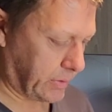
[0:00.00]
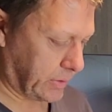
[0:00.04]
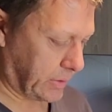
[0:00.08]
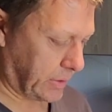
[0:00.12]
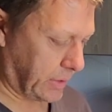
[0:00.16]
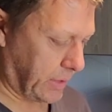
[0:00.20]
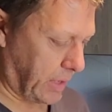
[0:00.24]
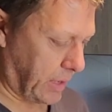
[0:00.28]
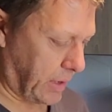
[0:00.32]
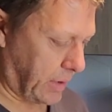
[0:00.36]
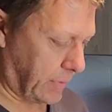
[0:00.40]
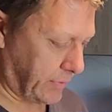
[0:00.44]

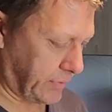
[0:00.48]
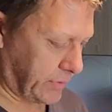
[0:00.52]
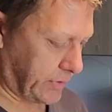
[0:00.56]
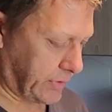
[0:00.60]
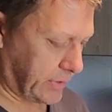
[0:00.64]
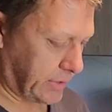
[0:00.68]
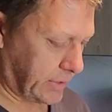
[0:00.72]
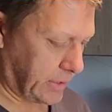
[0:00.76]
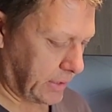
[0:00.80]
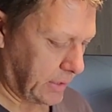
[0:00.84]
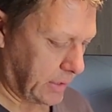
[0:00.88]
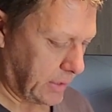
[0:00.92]

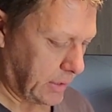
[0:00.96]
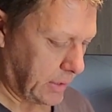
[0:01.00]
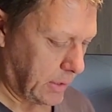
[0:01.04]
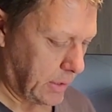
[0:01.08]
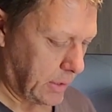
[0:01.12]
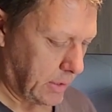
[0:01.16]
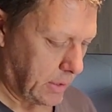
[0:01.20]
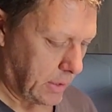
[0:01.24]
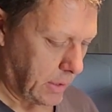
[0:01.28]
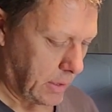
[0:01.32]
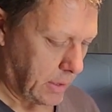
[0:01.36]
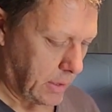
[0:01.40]
gloves,
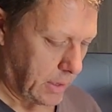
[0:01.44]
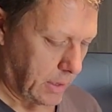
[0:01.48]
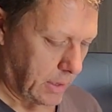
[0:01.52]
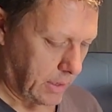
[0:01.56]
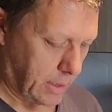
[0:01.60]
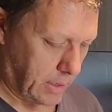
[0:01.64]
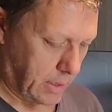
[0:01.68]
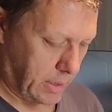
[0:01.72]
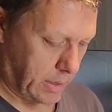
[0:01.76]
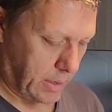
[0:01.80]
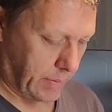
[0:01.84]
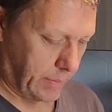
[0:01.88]

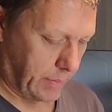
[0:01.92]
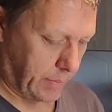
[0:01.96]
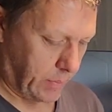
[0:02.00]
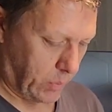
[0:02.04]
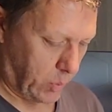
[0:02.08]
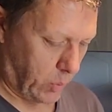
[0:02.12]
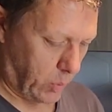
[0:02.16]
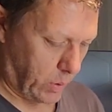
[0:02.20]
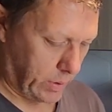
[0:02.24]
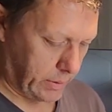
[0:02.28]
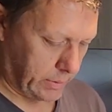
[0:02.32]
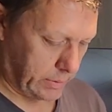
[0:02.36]

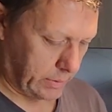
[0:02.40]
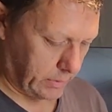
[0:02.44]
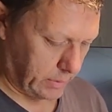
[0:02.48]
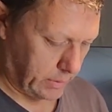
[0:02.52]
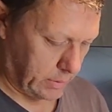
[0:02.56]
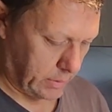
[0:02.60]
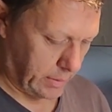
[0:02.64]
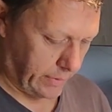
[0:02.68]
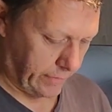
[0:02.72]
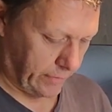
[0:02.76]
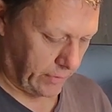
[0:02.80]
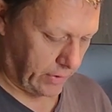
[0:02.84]
one,
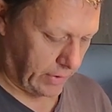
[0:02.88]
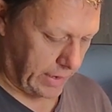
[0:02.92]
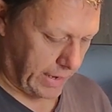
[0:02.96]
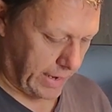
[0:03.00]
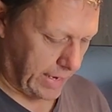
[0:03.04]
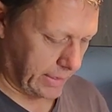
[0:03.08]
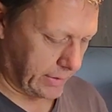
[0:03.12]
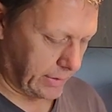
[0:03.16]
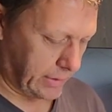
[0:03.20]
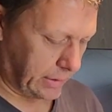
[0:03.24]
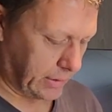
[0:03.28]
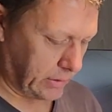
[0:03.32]
if you're
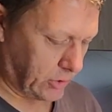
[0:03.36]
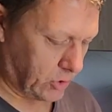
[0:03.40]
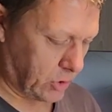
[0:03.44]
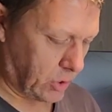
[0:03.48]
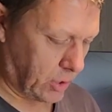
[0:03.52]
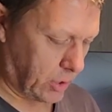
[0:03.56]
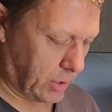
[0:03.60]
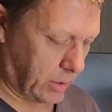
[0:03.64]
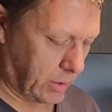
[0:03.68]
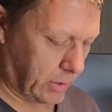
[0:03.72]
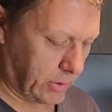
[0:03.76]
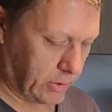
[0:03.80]
handing
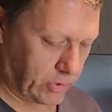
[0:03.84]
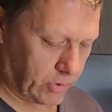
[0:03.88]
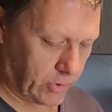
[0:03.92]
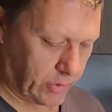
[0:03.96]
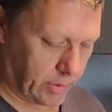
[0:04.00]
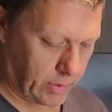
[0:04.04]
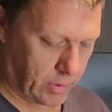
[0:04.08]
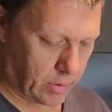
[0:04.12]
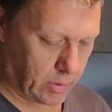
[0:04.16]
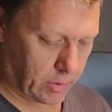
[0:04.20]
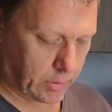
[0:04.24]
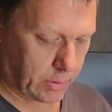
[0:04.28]
chocolate
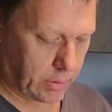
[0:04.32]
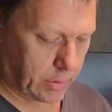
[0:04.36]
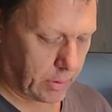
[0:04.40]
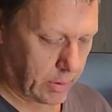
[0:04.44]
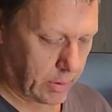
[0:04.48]
straight on,